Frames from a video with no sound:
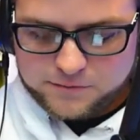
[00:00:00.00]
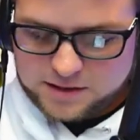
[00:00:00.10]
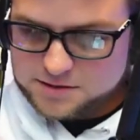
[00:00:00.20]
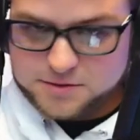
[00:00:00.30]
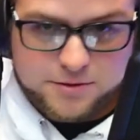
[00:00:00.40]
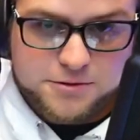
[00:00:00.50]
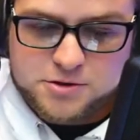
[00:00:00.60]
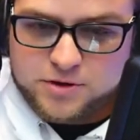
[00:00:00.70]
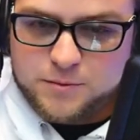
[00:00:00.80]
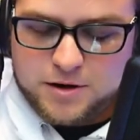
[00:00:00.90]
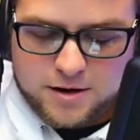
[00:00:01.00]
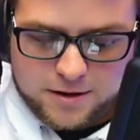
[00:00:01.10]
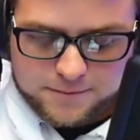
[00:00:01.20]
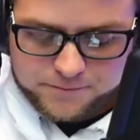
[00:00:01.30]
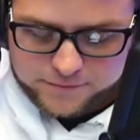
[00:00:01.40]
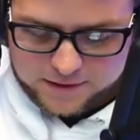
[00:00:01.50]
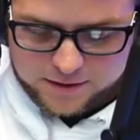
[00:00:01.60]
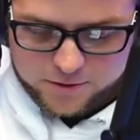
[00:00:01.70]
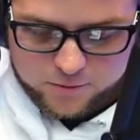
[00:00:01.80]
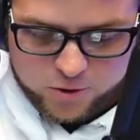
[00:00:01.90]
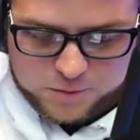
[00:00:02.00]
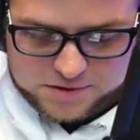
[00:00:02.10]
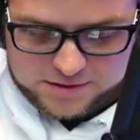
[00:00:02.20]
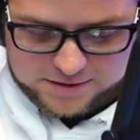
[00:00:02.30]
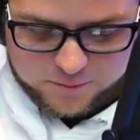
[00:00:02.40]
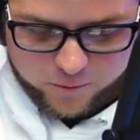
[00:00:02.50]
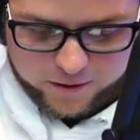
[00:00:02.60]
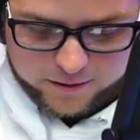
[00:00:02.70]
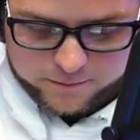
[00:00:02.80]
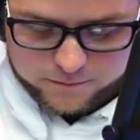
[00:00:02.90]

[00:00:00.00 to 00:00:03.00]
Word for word: It's good old StreamYard. No groups doesn't work.